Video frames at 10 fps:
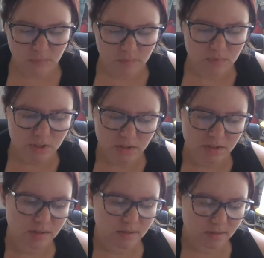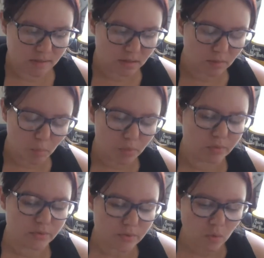she's an
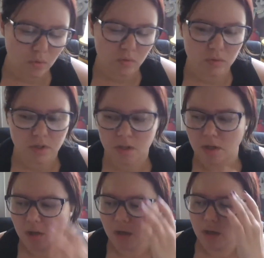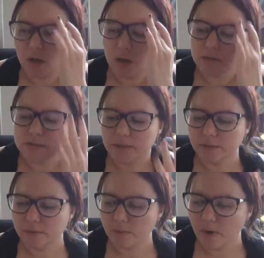immortal soul.
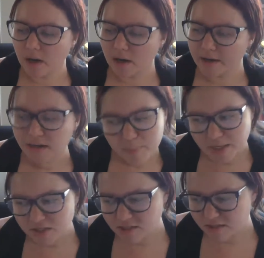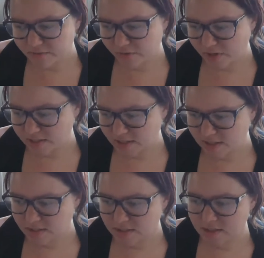So 80 pages of
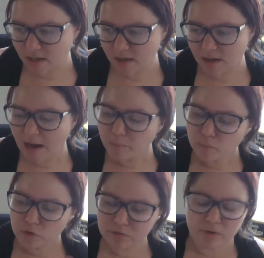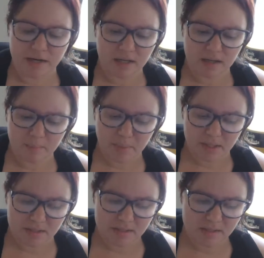craziness. I'm rewriting it
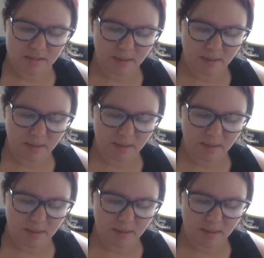because